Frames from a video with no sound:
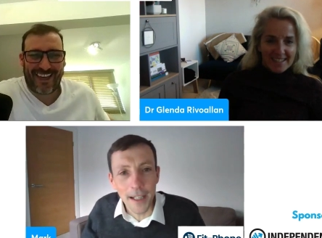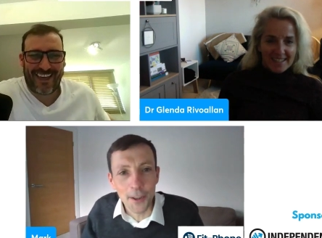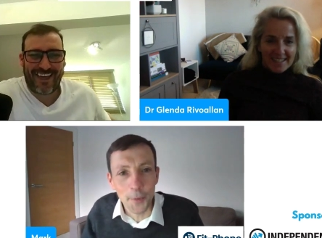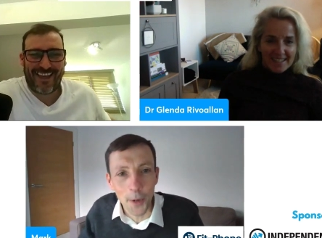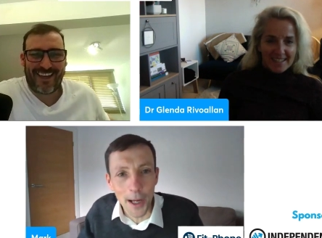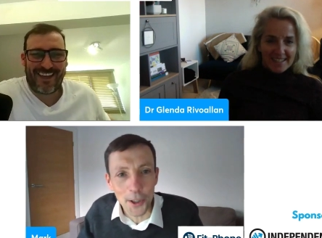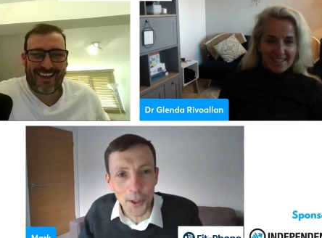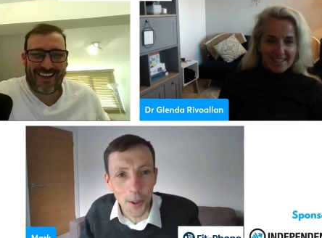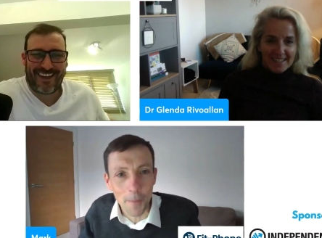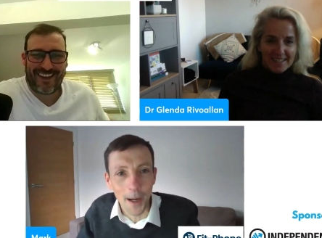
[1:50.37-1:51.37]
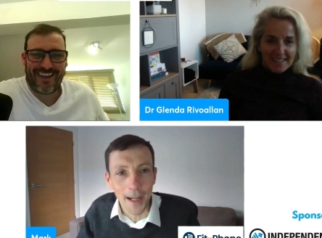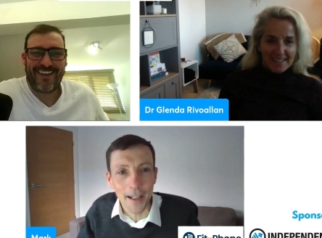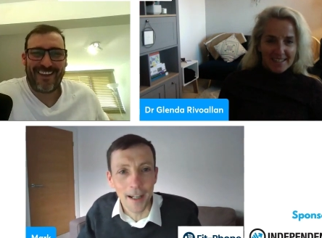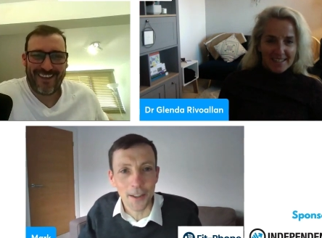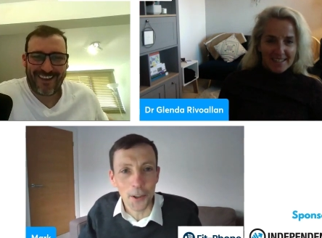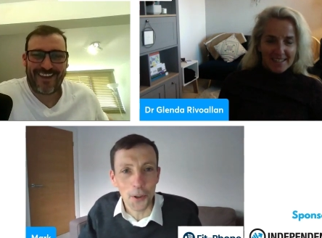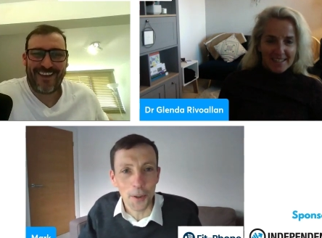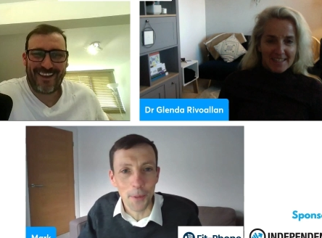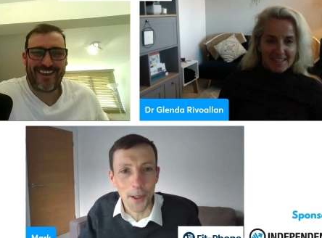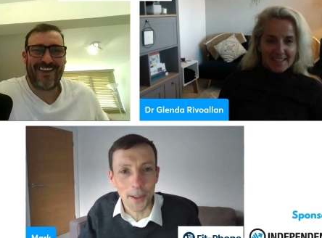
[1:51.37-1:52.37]
Speaker 1: inspirational on my as a younger
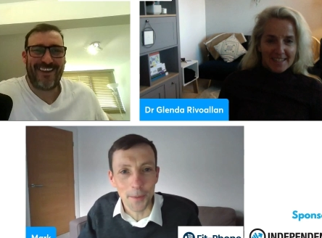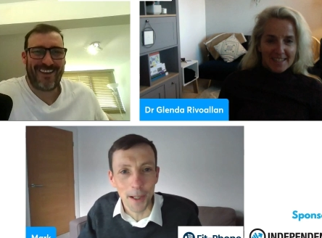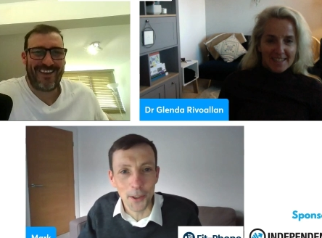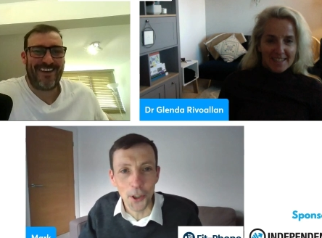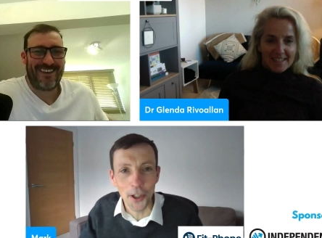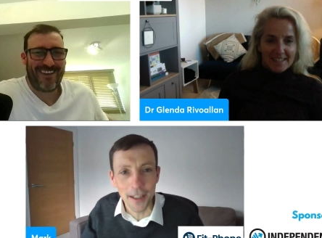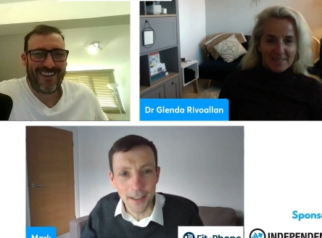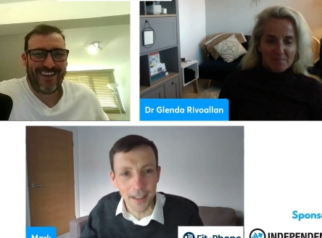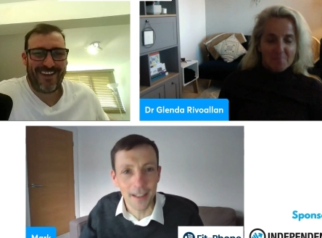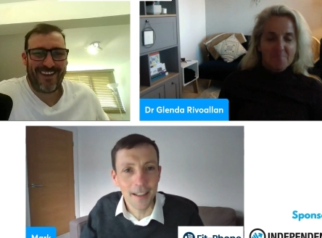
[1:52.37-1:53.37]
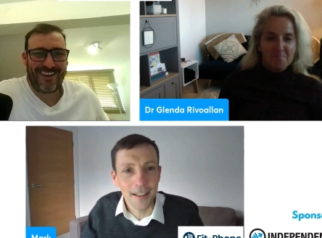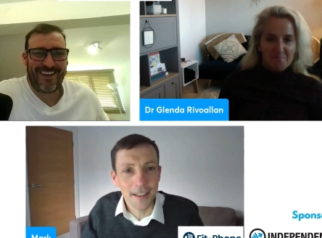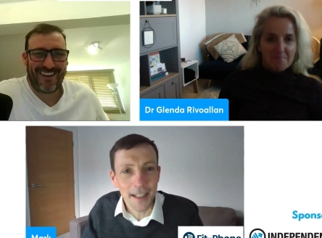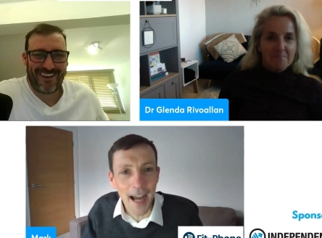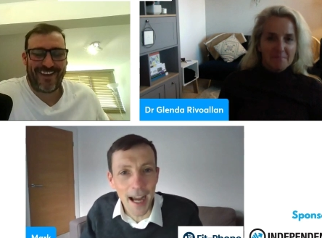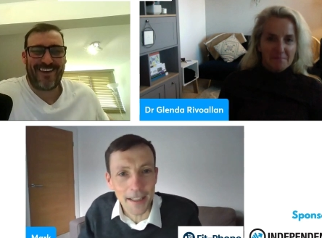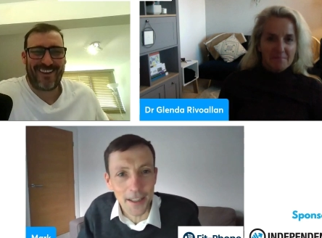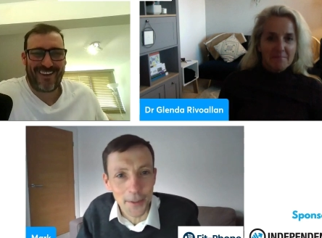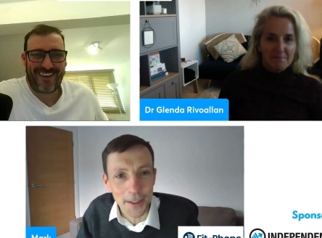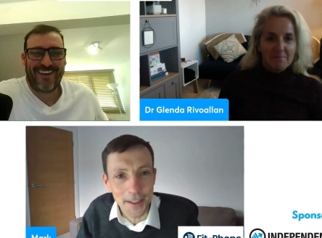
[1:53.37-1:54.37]
person, my journey to to get
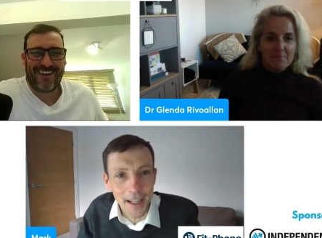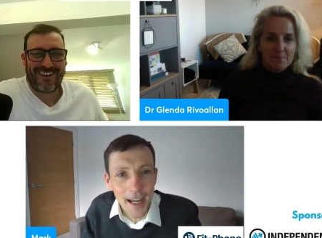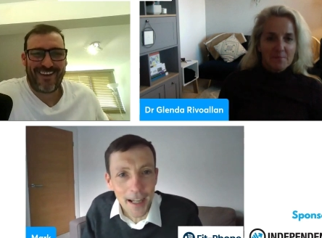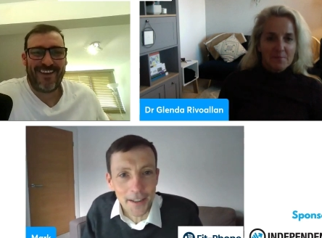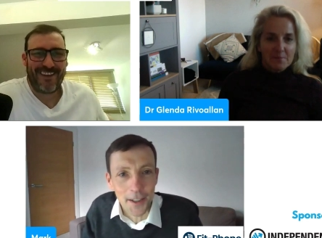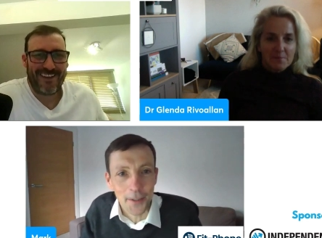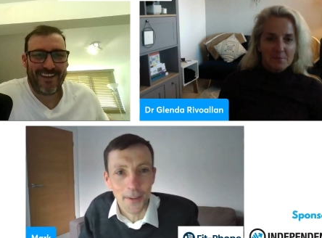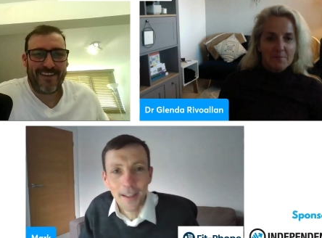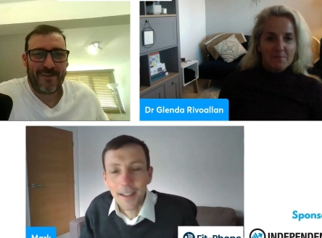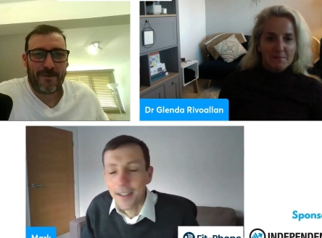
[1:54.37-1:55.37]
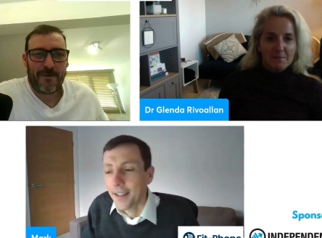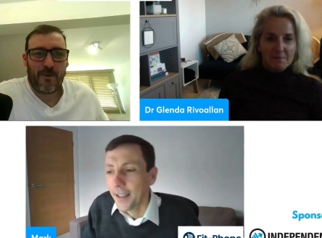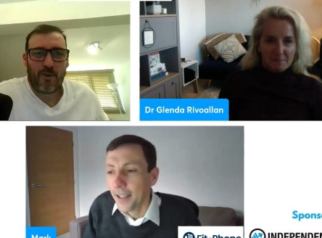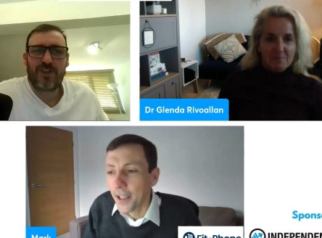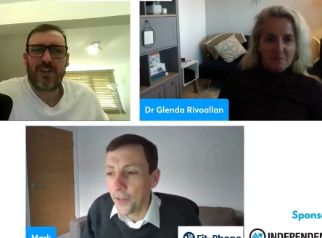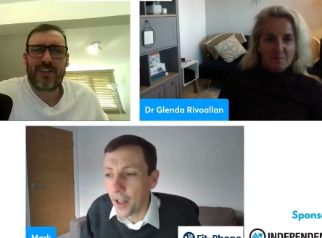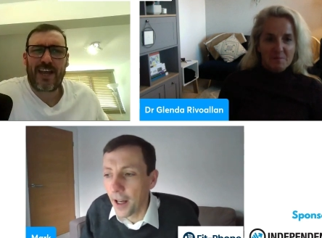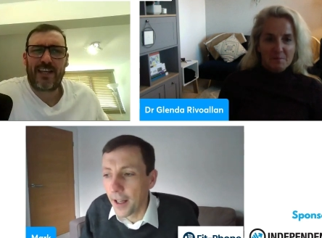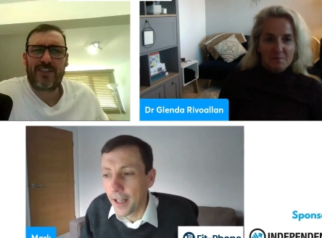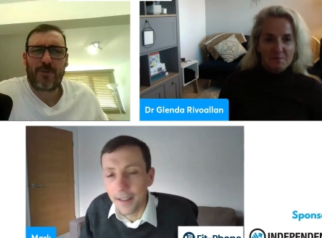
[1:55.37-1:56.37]
active and stay active. Wasn't it
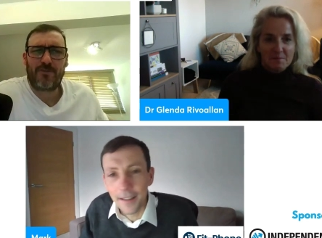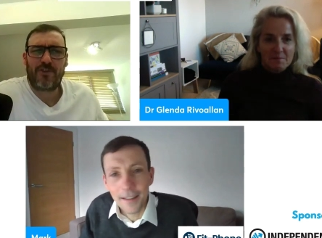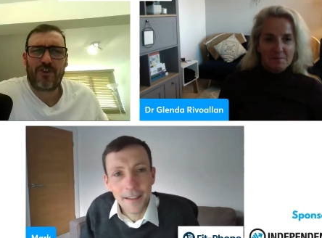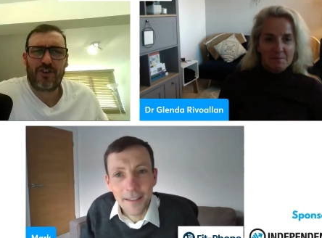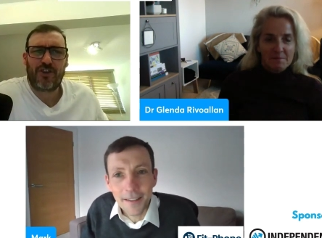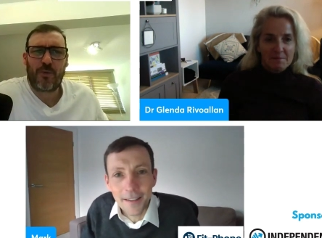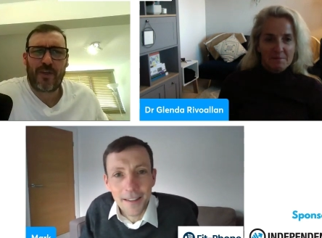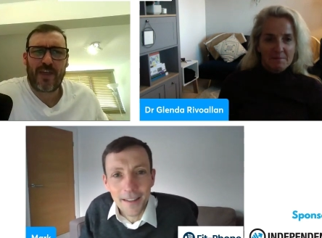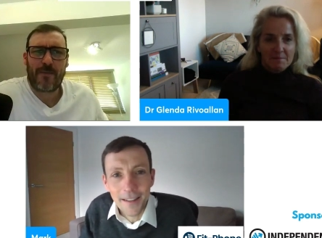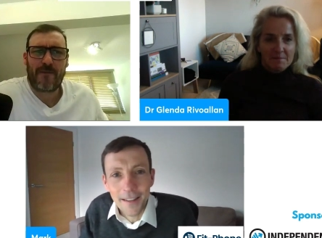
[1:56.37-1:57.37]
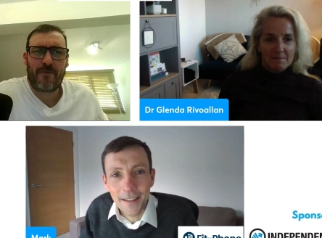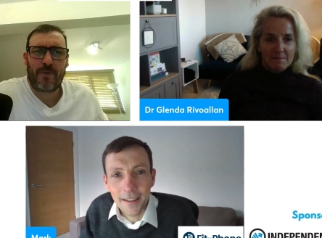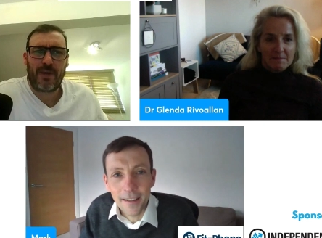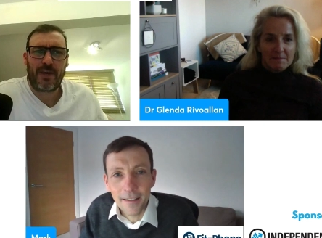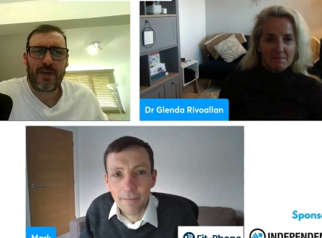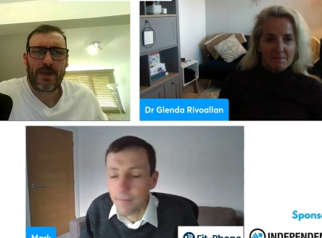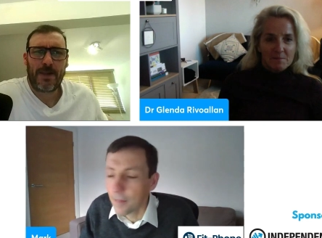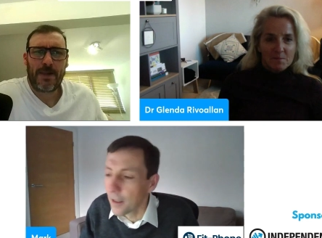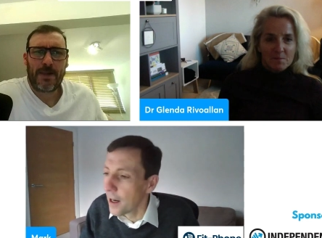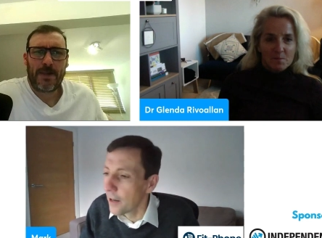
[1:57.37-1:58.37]
Daley like, Thompson who used to win them every week?
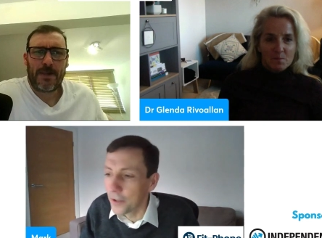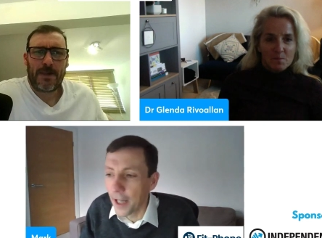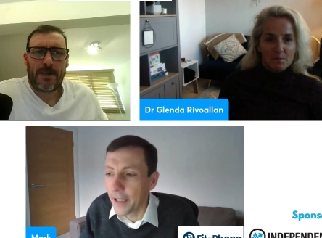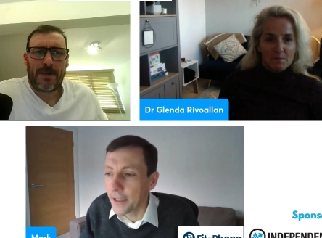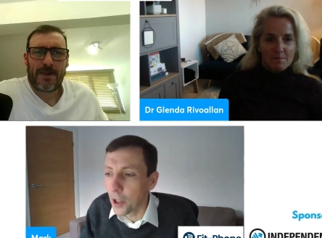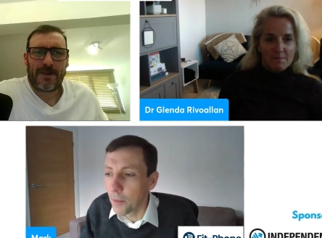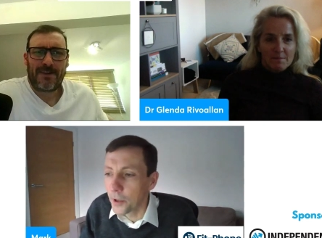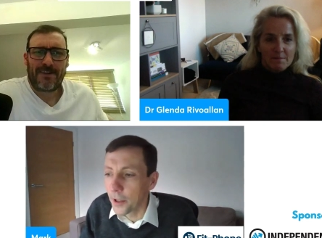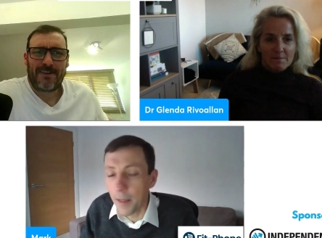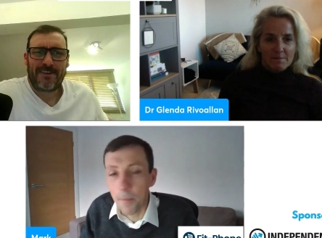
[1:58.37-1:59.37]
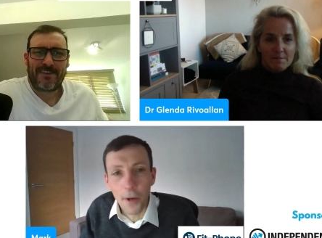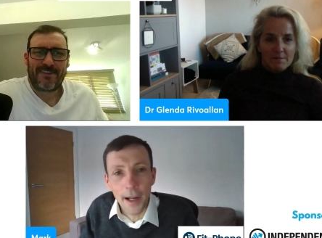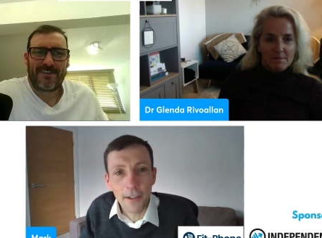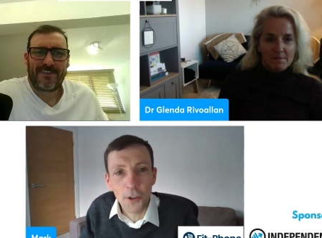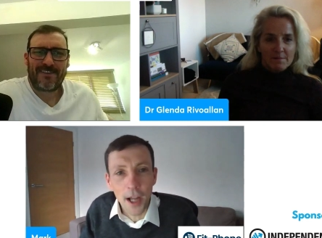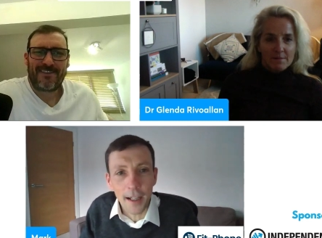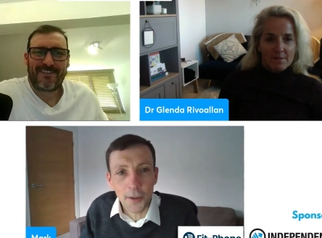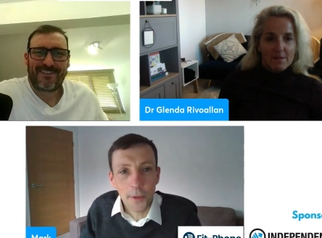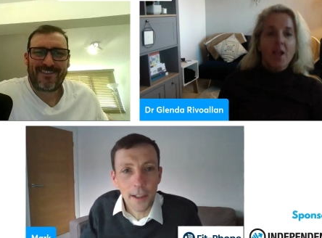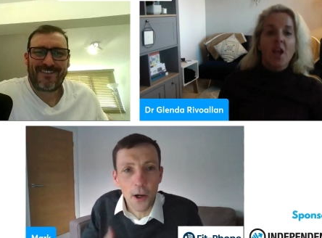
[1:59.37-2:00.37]
Oh, Daley Thompson and Brian
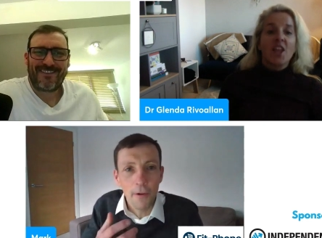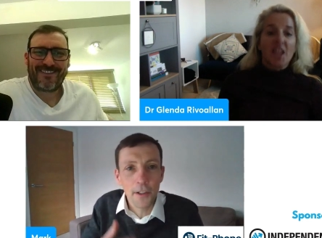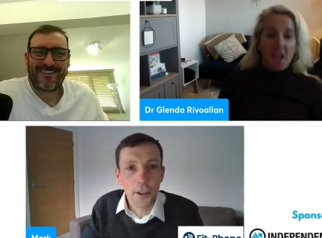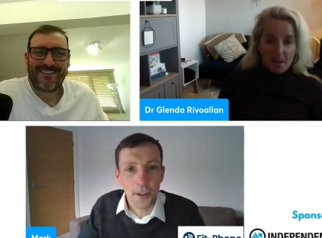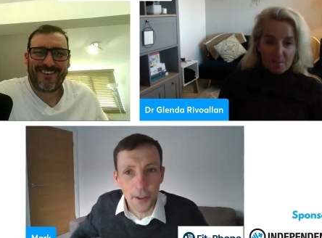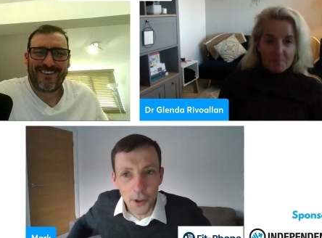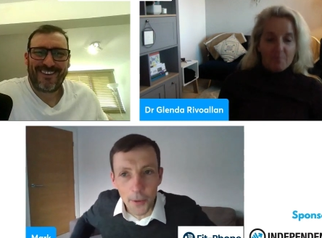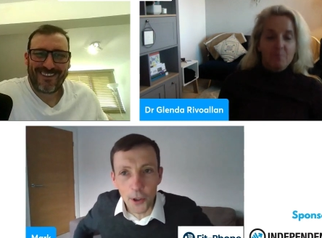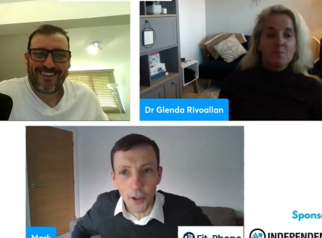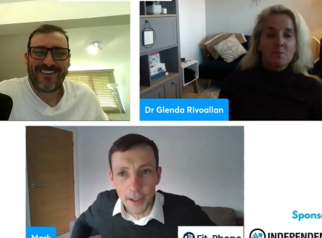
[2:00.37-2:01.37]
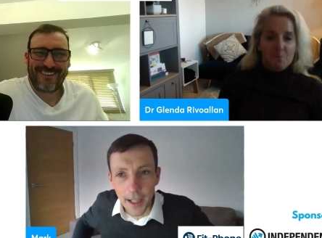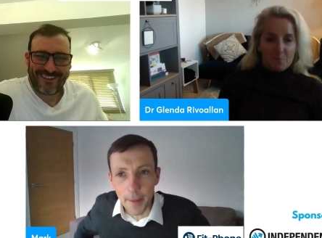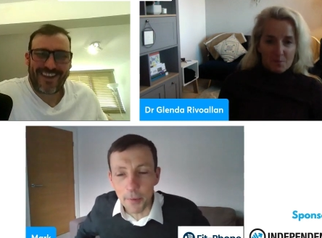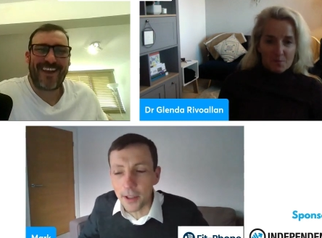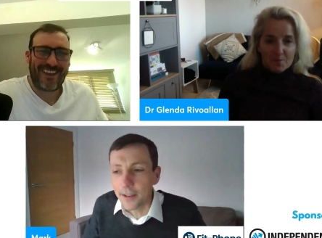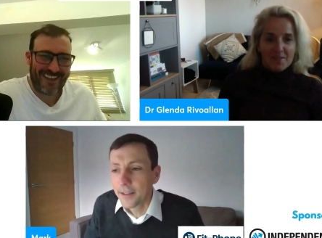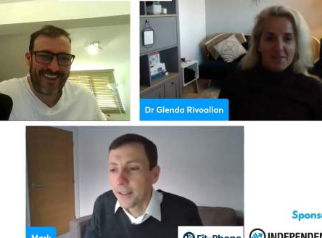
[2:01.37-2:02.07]
Jacks with the oranges yeah. and doing all the dips.